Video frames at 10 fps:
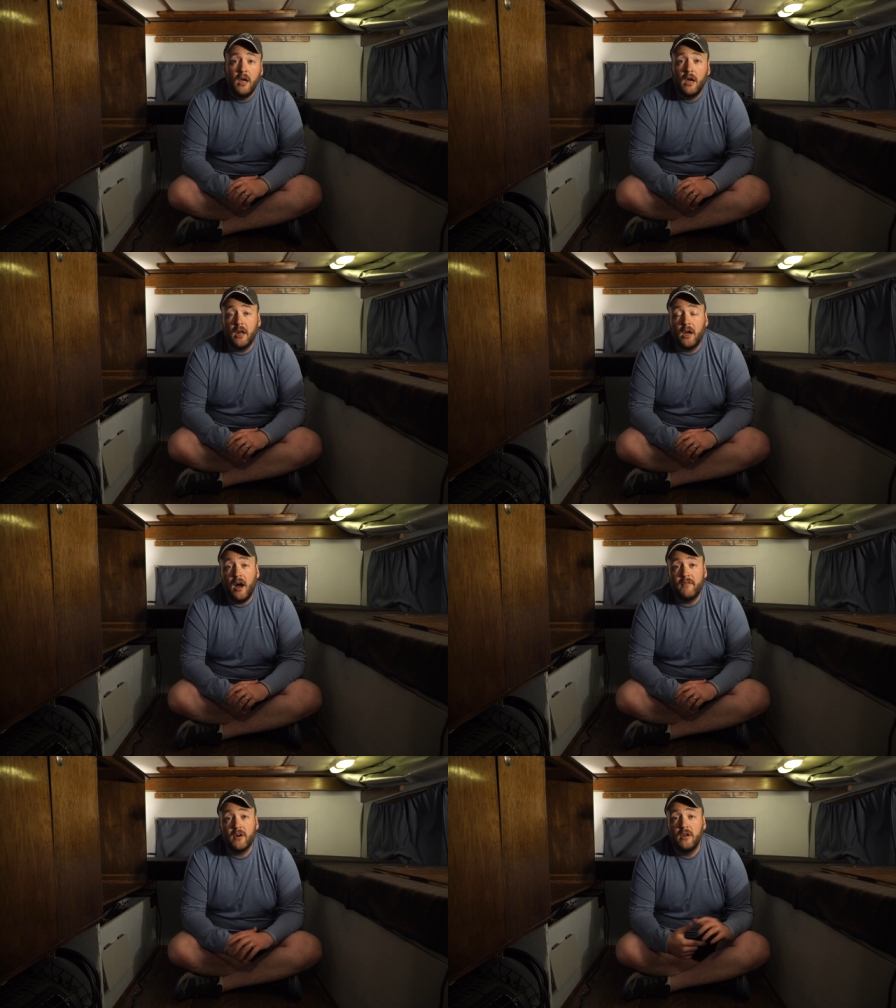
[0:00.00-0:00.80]
Gonna
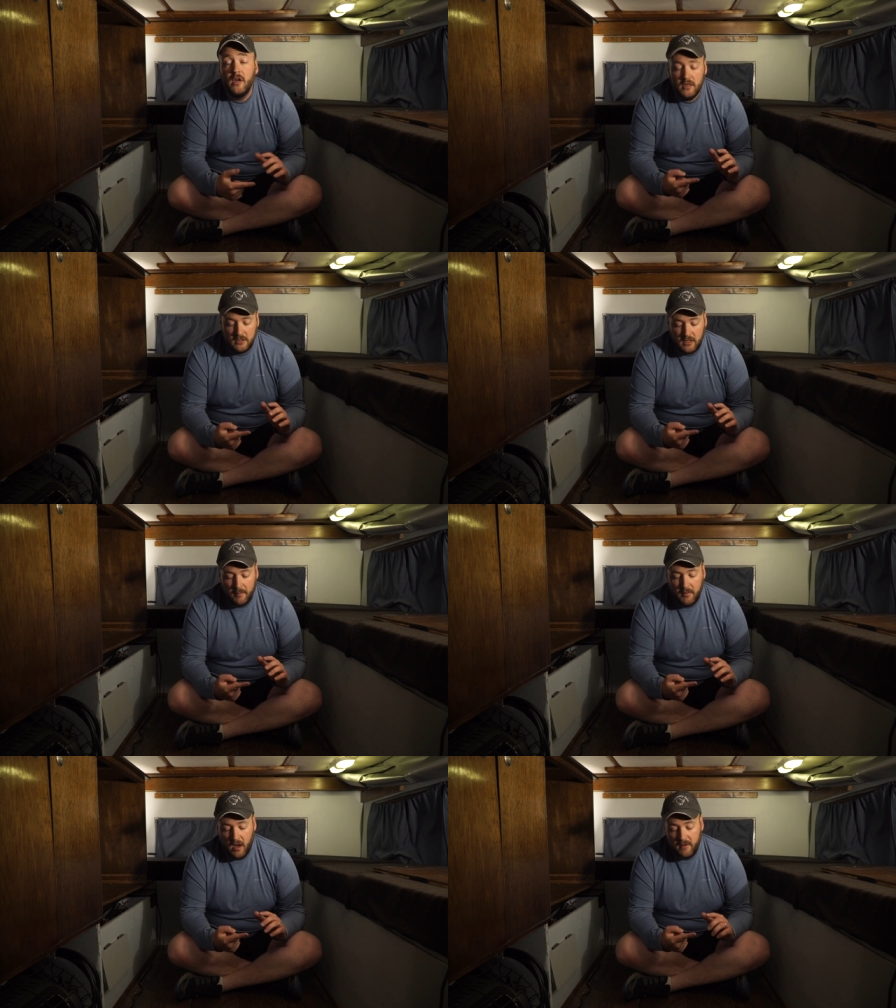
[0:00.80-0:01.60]
cover
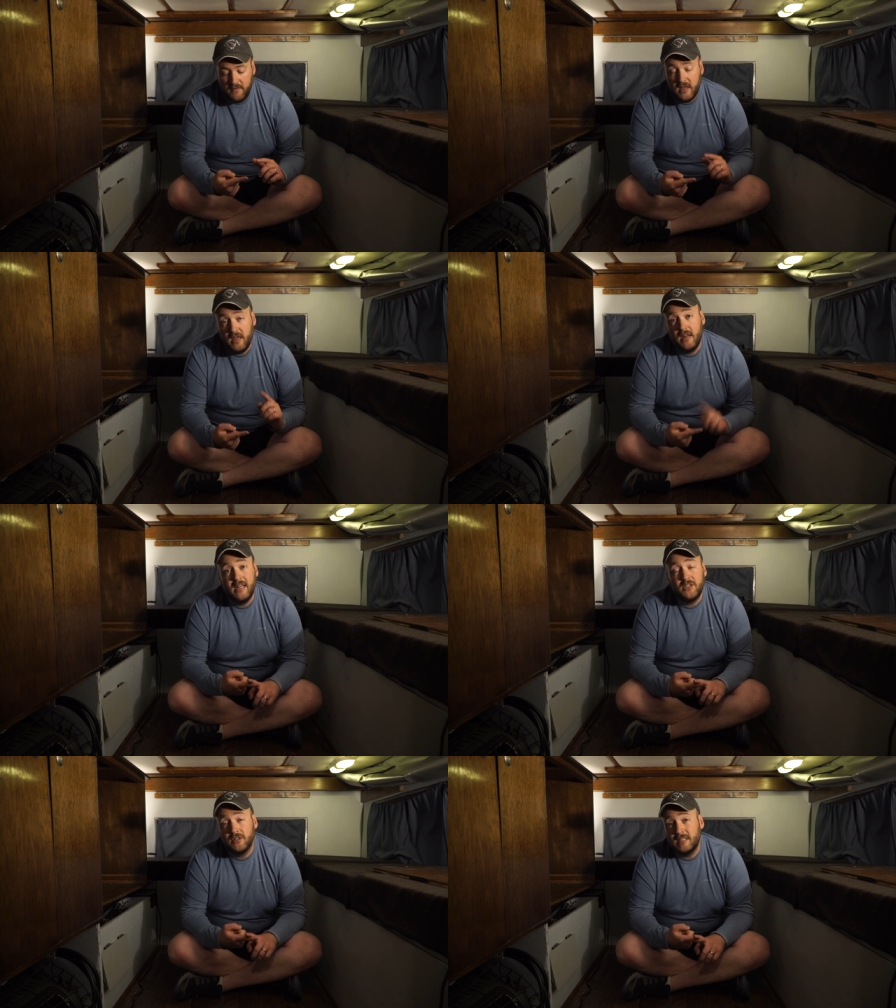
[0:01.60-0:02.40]
some of the
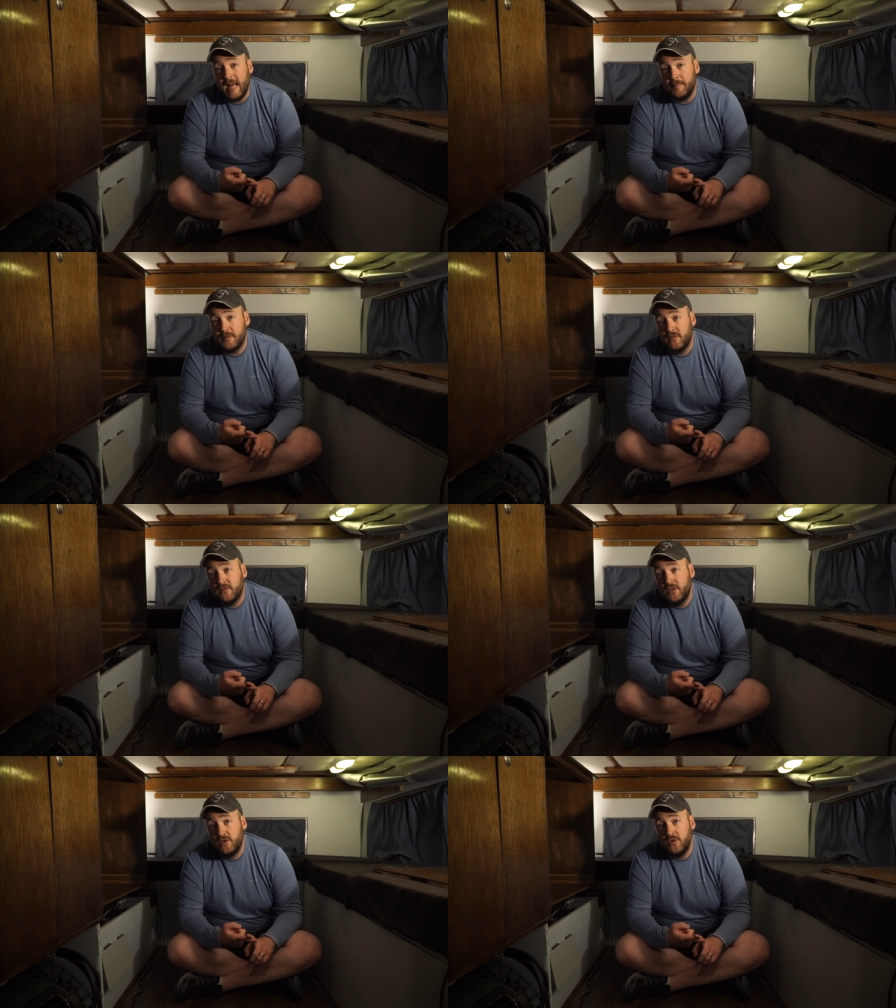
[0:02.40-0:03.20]
initial steps
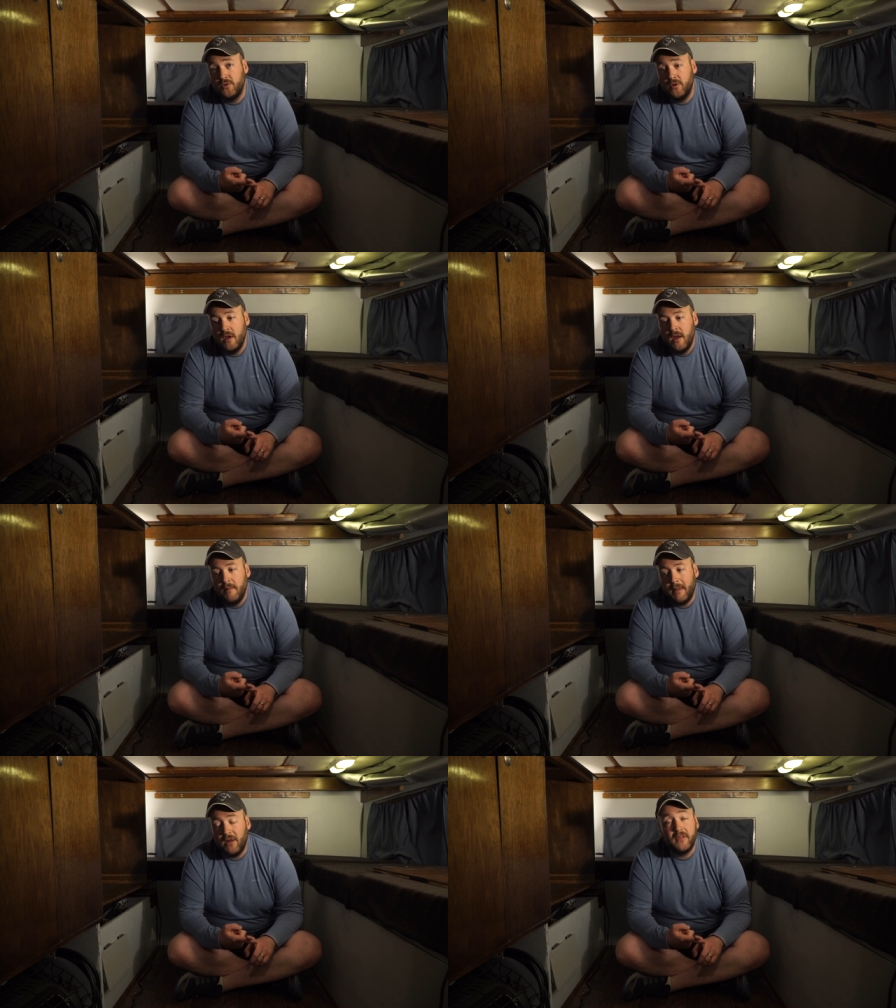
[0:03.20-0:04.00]
to
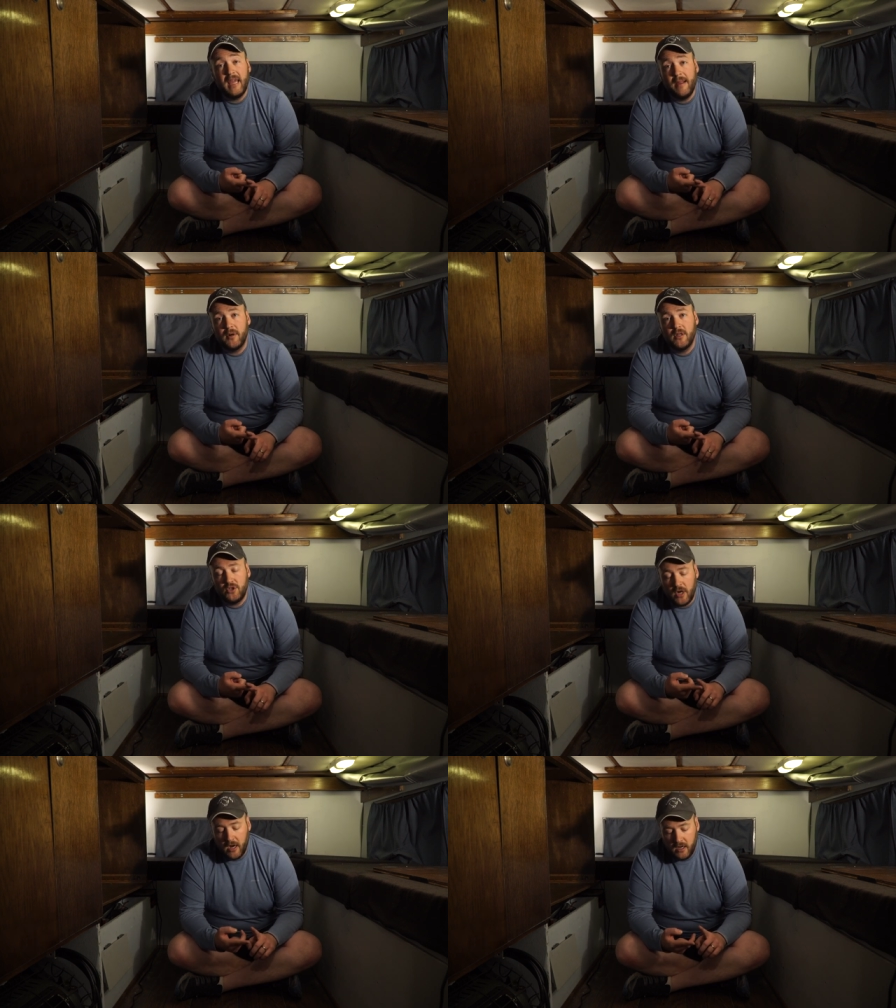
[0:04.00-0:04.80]
mount the camper to the
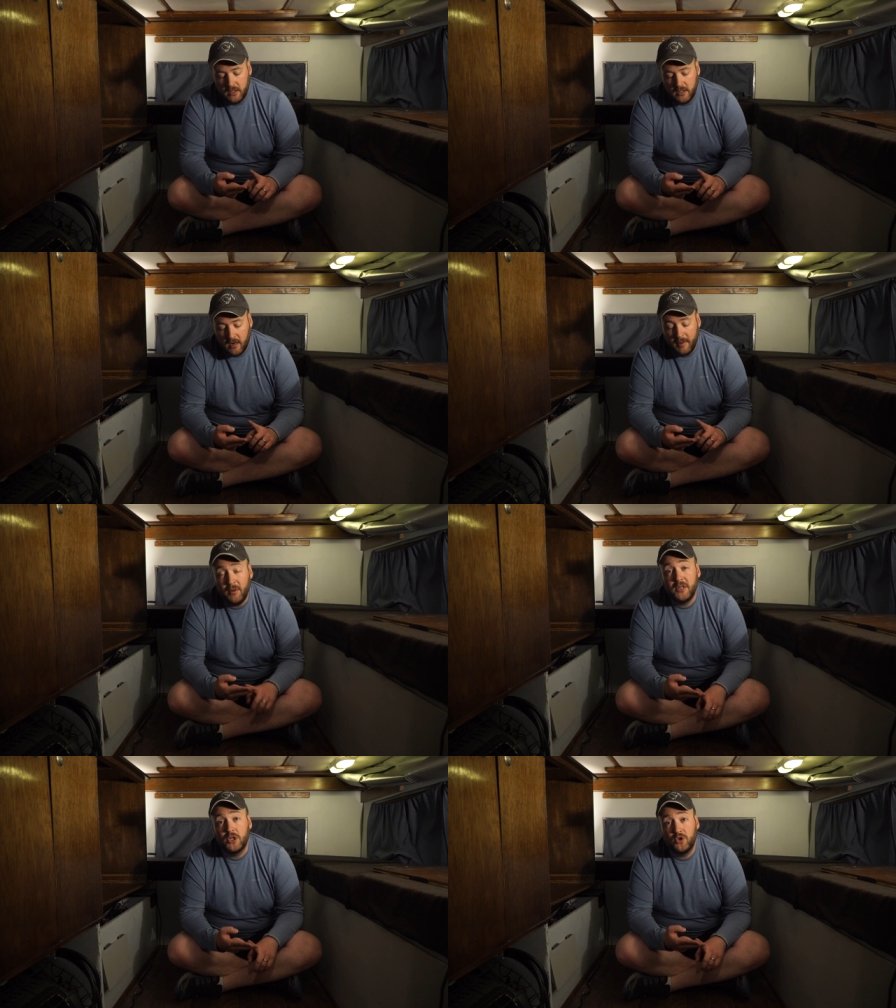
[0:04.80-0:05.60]
truck, talk about
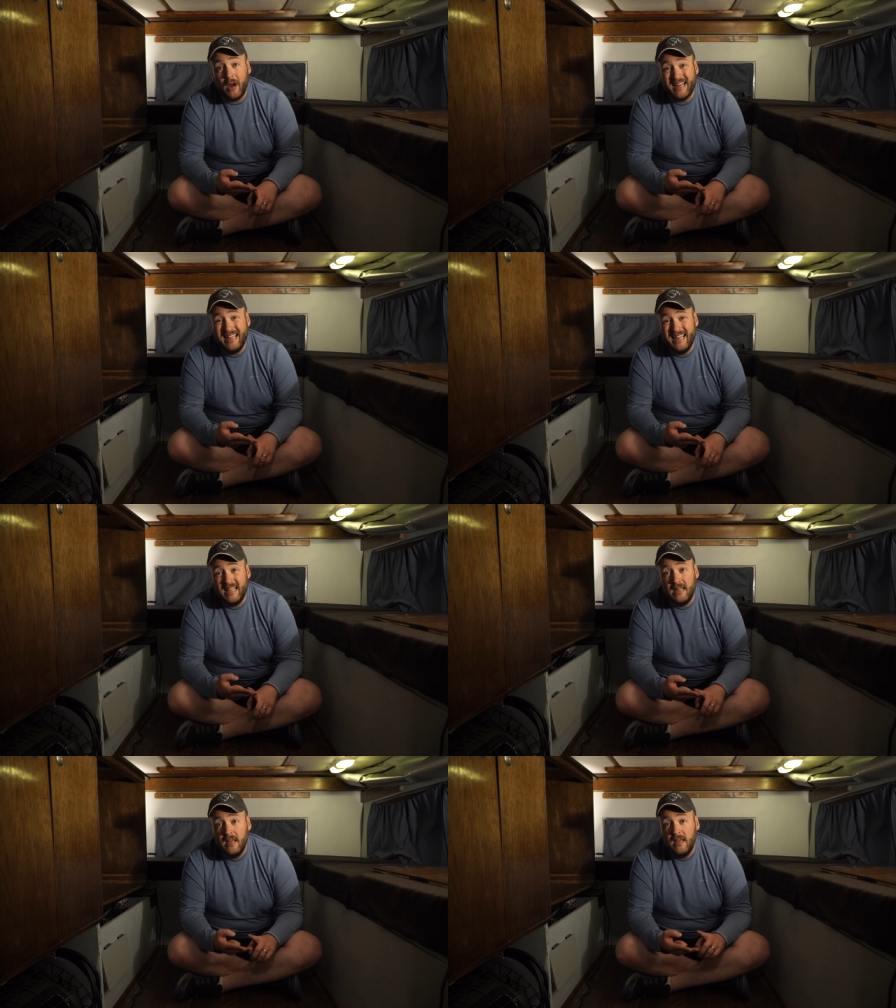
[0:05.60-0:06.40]
what the truck
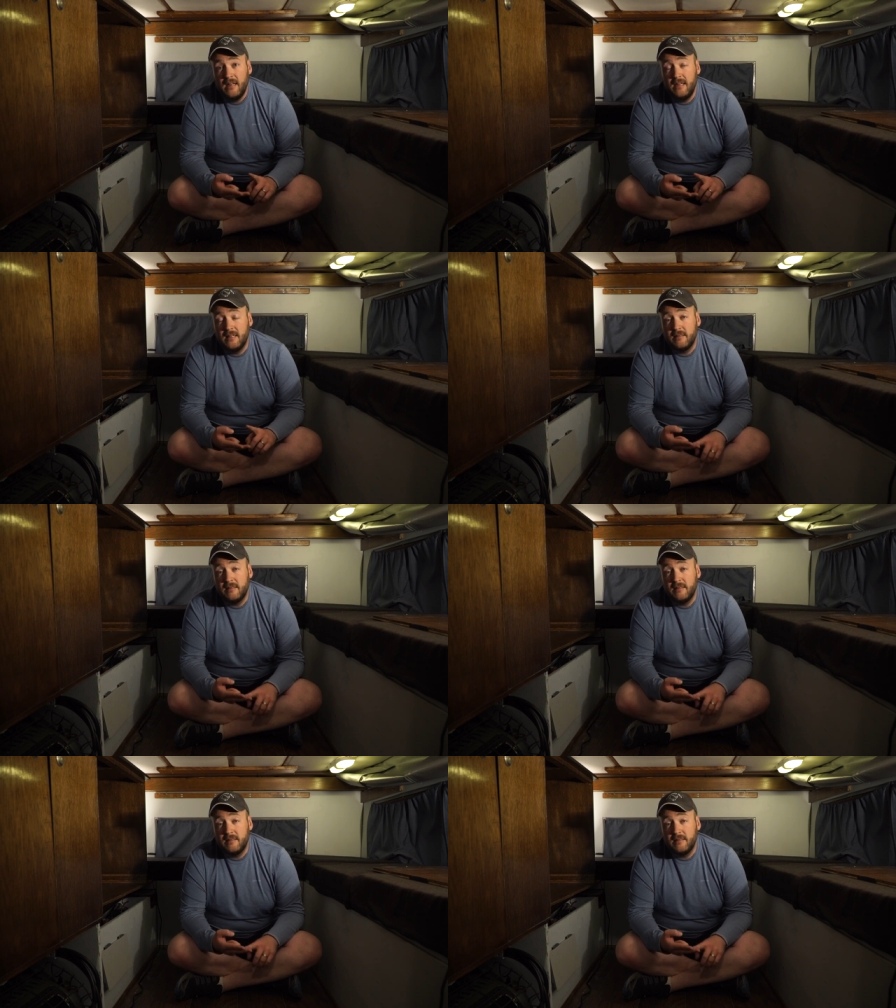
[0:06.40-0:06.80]
needed, needed